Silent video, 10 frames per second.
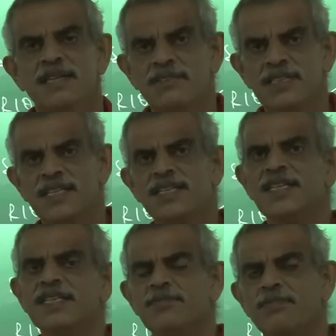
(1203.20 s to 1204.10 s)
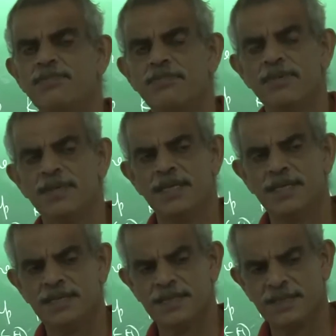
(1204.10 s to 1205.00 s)
we studied
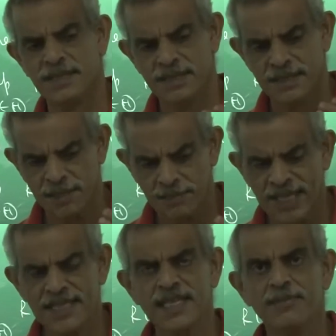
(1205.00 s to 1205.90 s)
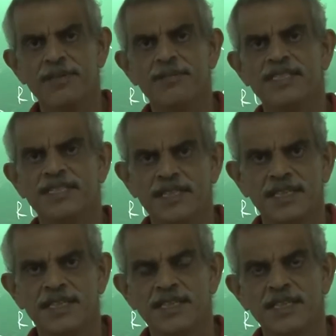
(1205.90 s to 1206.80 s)
the Bayes and
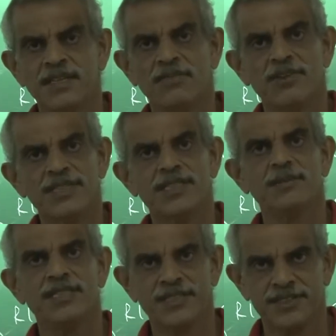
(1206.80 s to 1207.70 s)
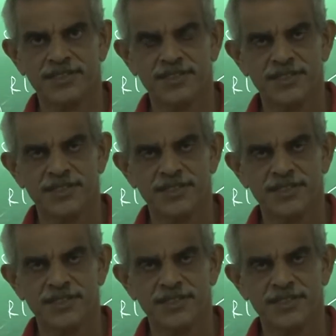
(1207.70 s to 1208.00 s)
minimaxity for estimators.